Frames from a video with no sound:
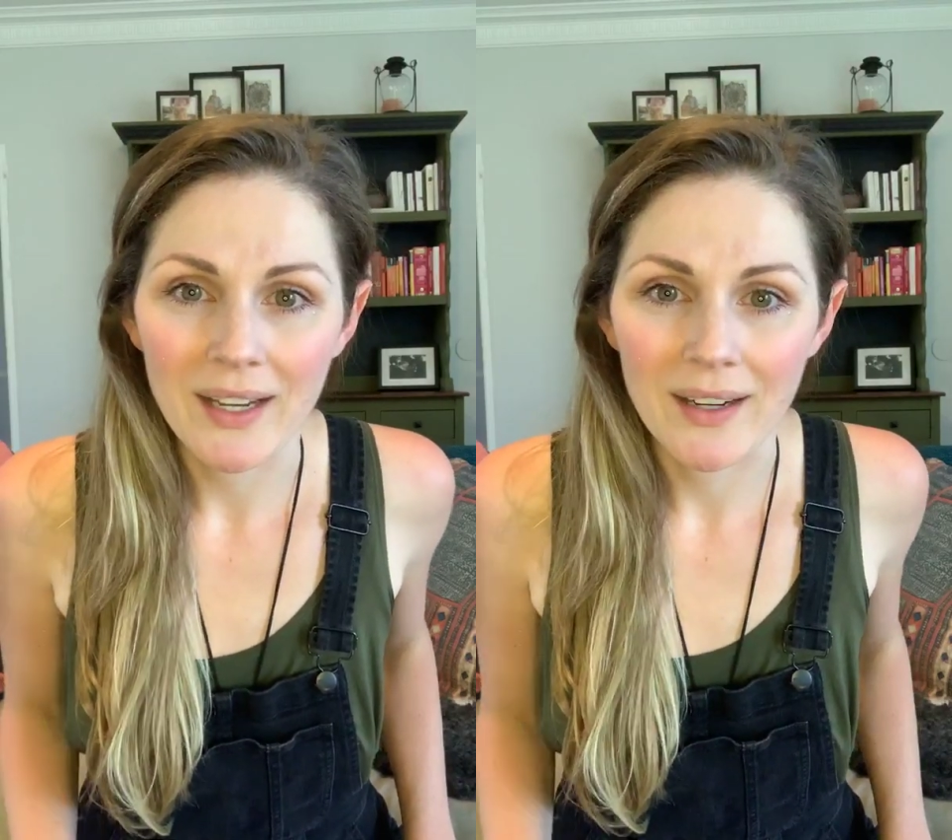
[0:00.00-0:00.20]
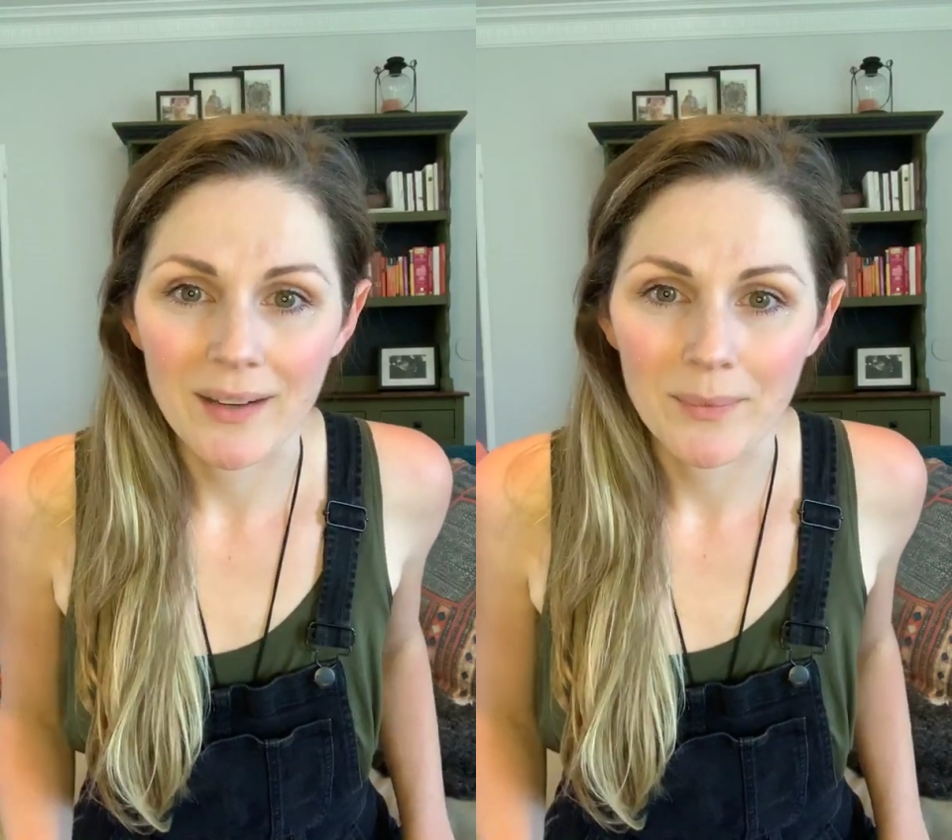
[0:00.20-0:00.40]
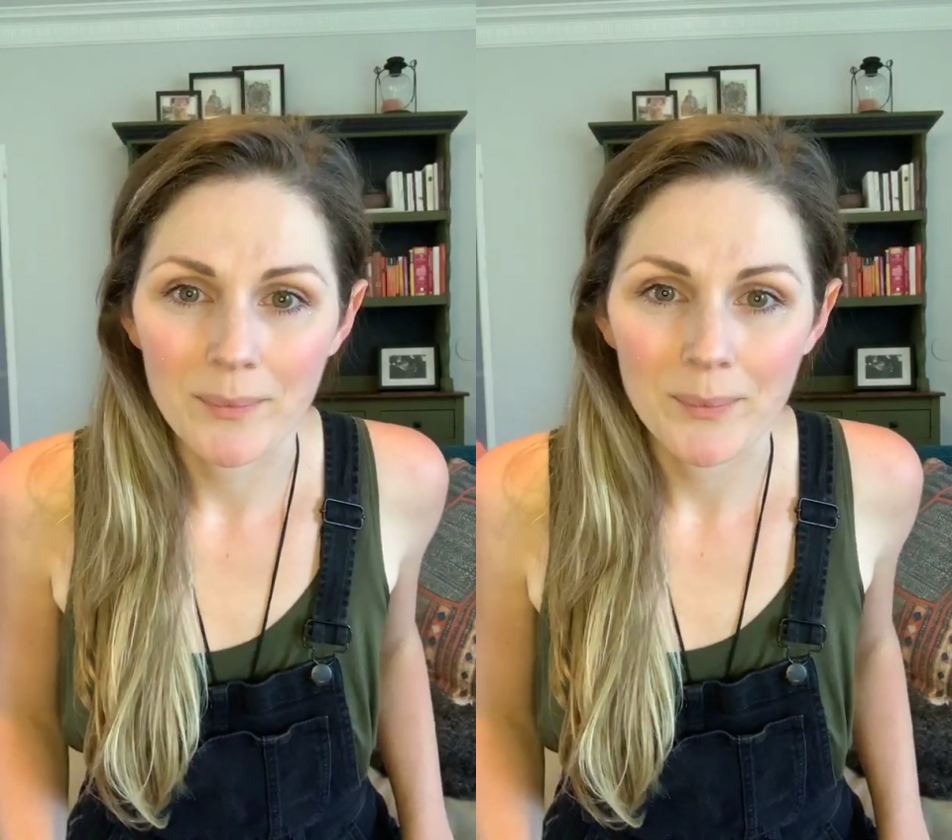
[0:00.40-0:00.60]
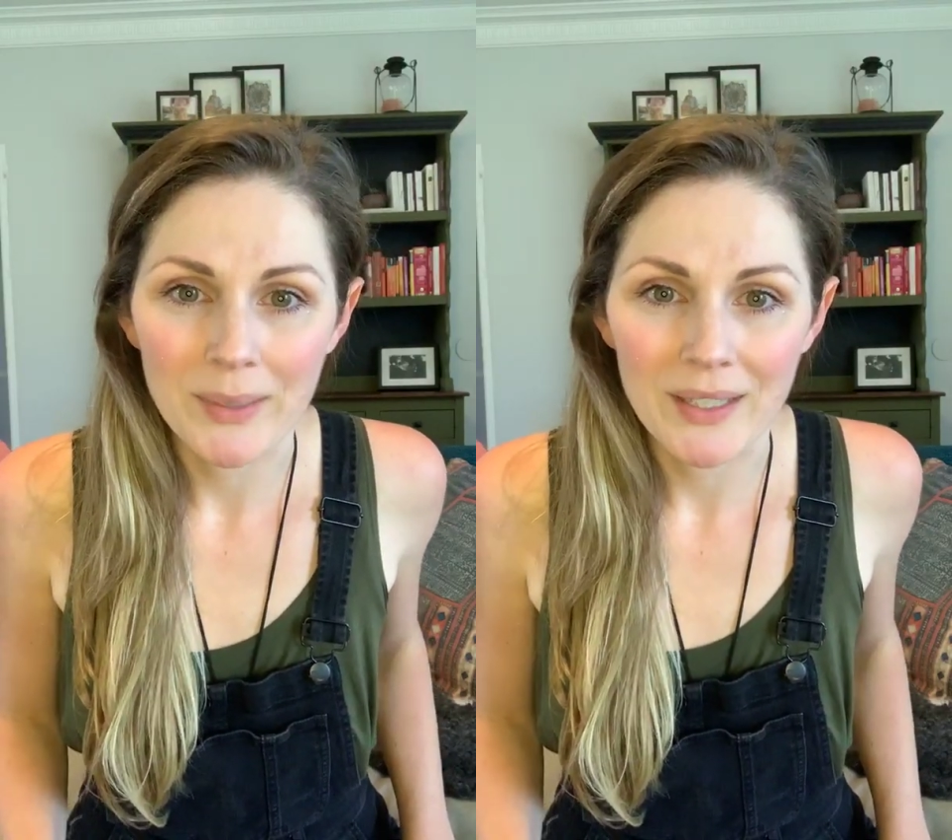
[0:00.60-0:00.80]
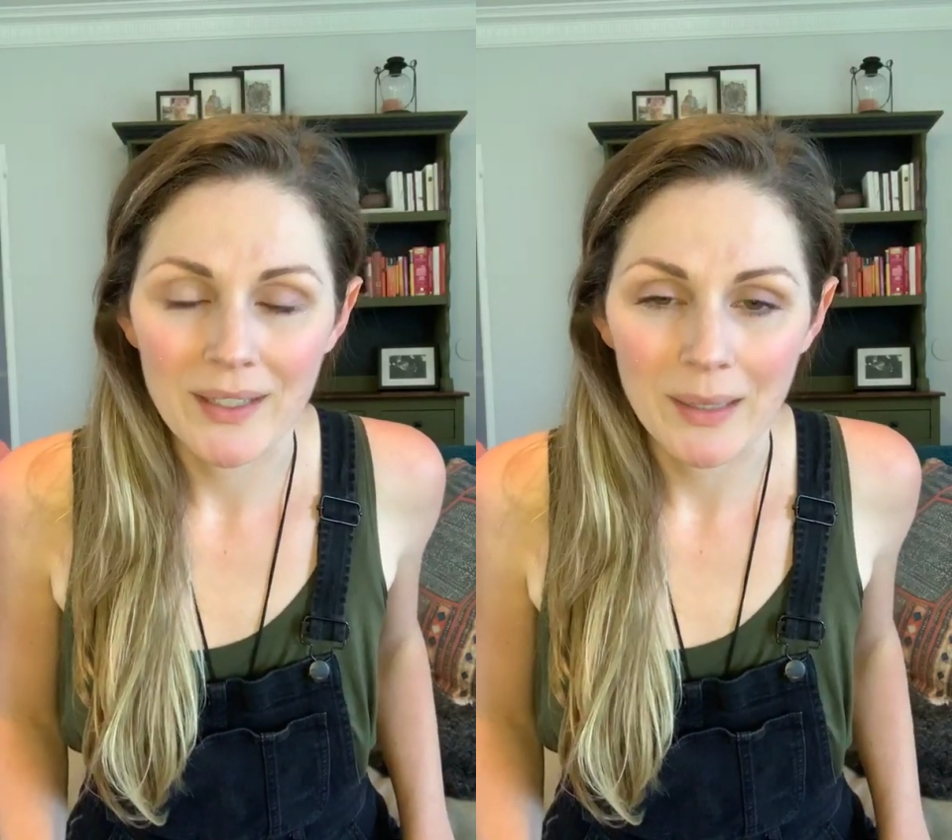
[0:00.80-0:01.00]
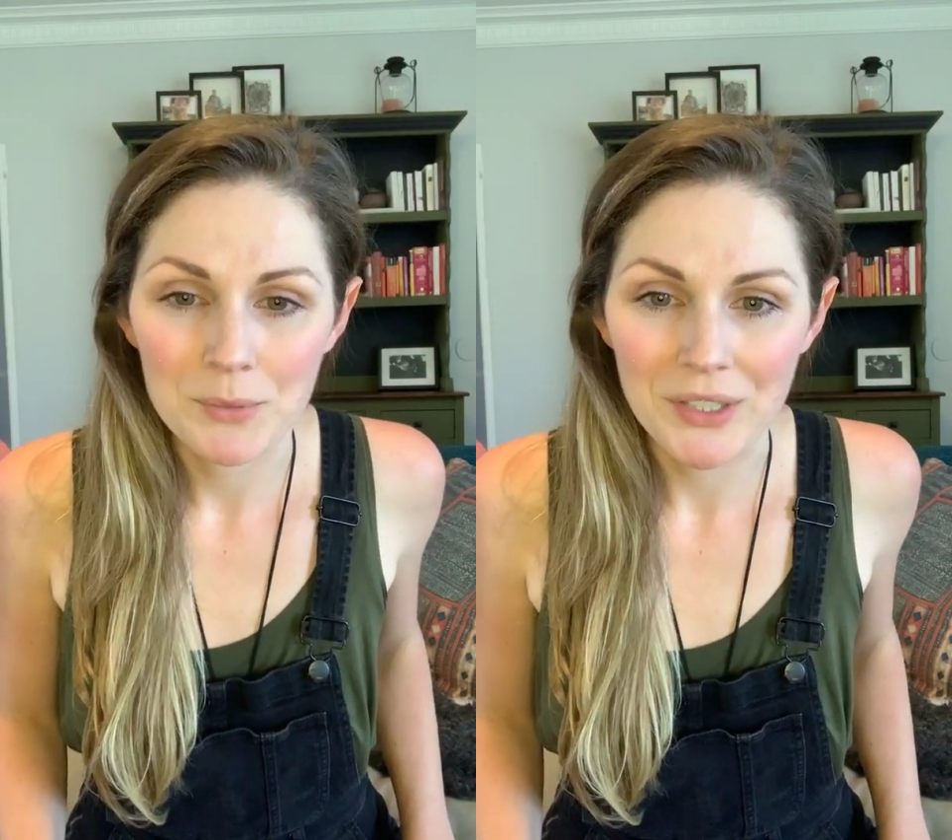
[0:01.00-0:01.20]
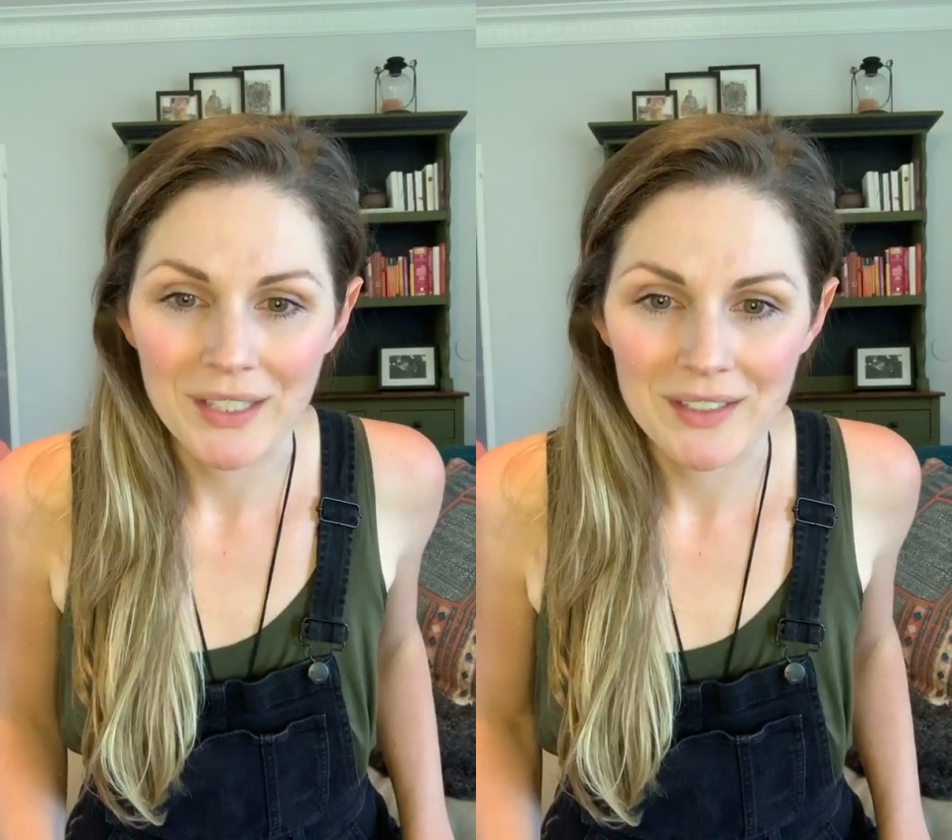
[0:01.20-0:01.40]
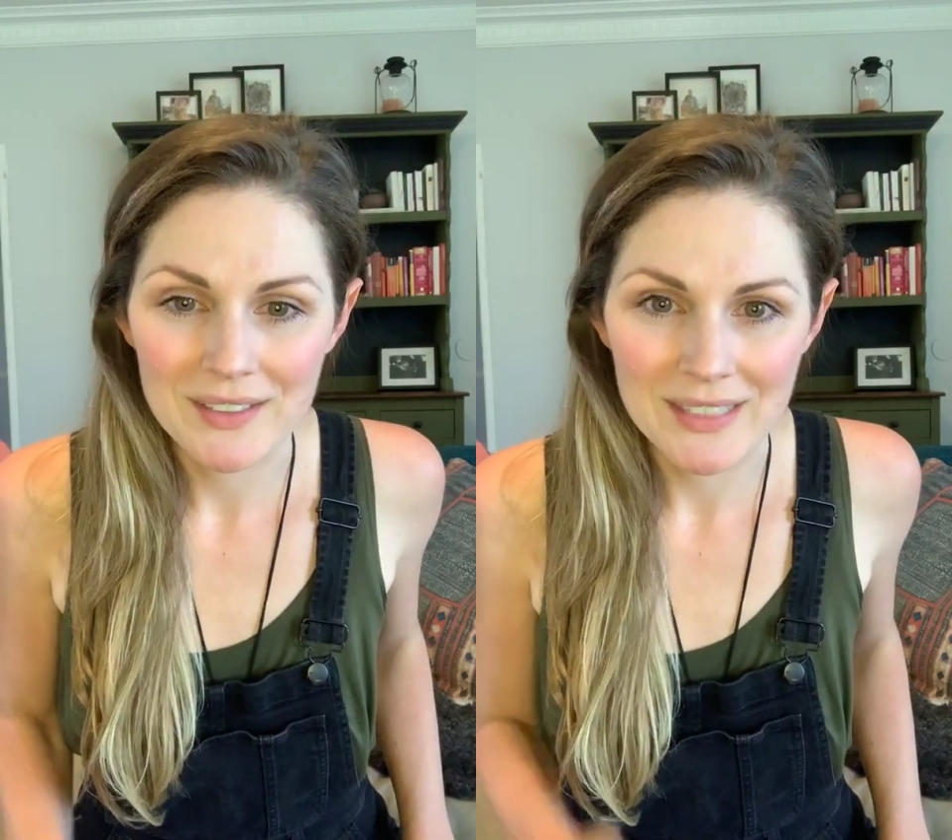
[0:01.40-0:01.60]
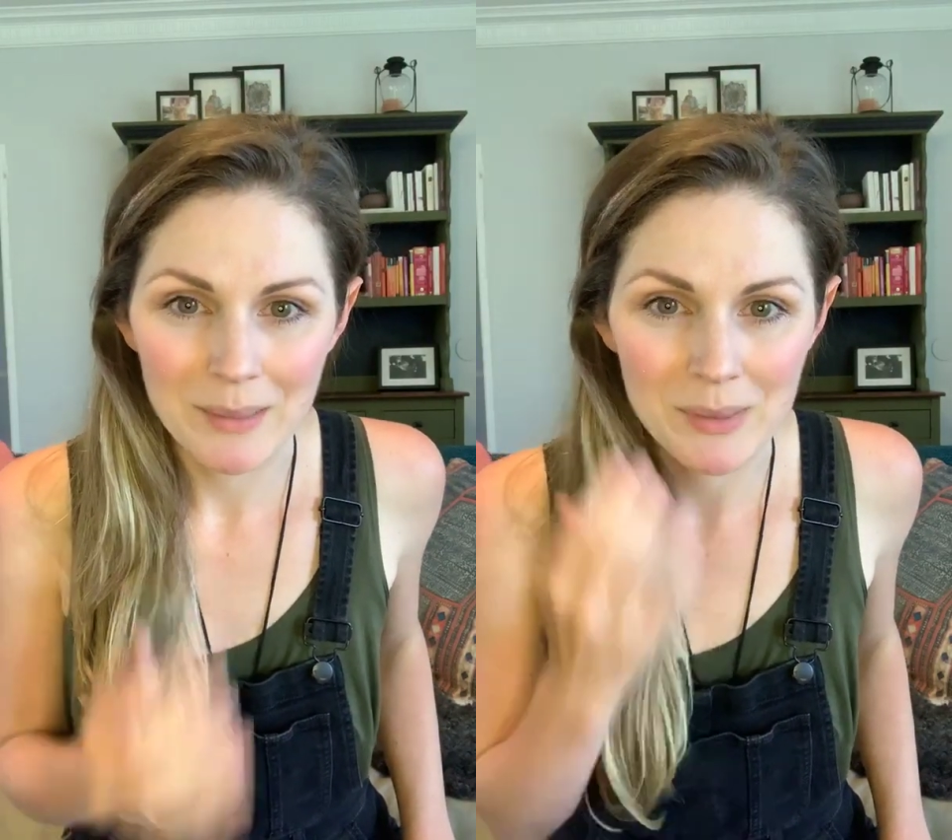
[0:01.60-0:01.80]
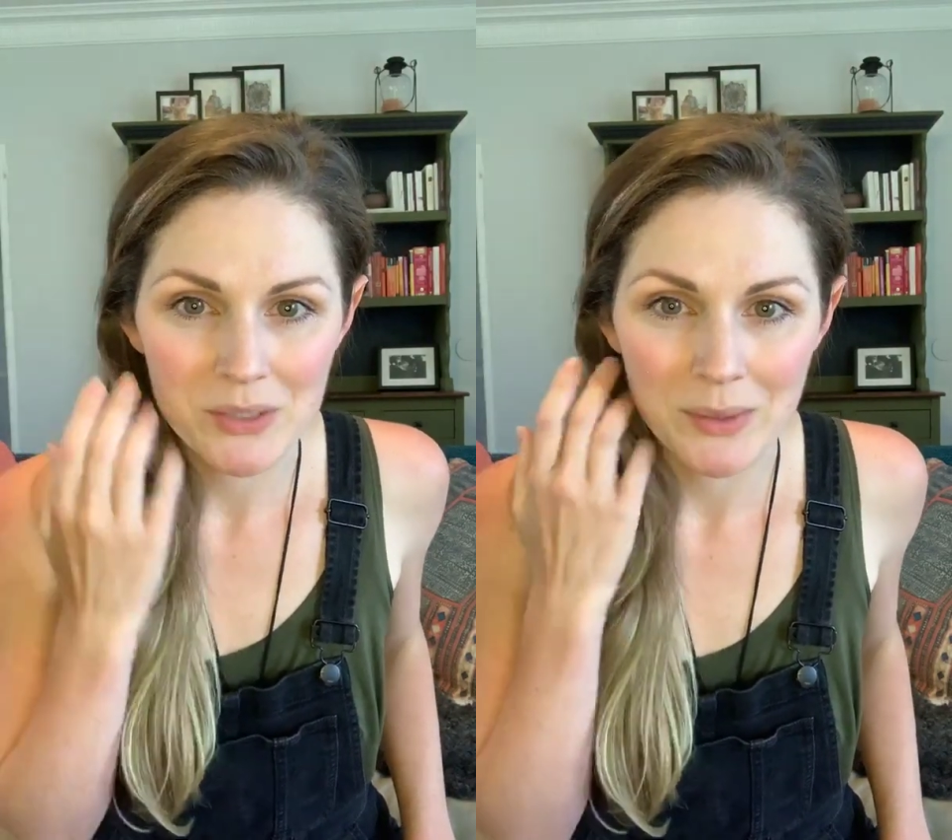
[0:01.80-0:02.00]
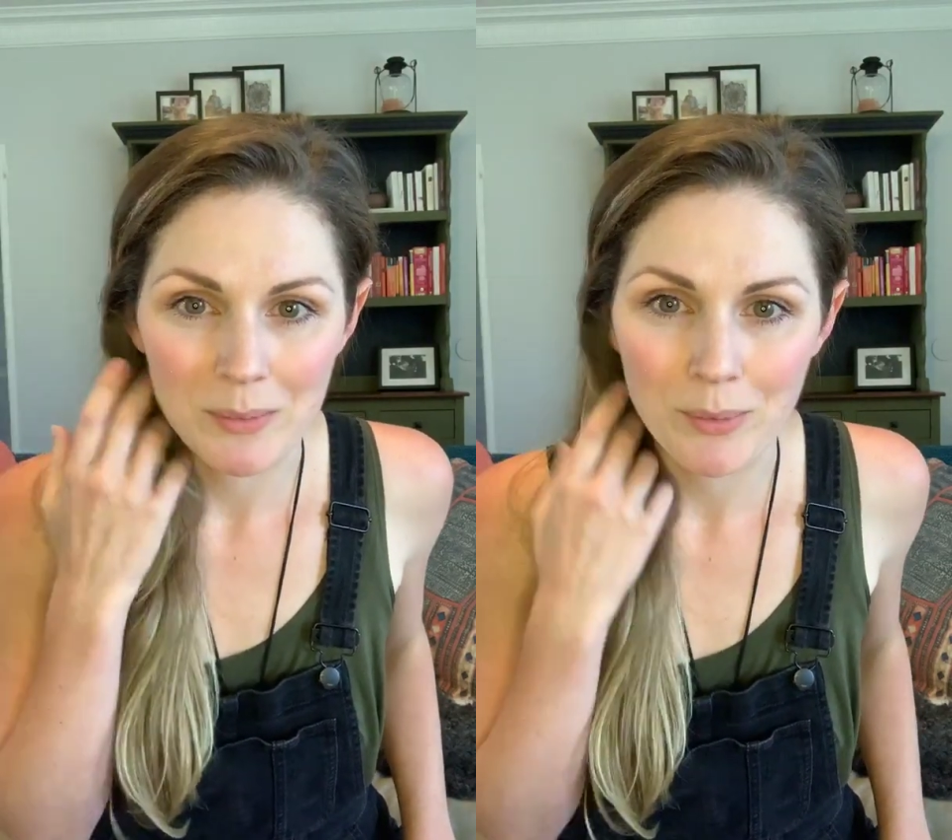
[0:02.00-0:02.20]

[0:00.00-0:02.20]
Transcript: but I'm trying to decide between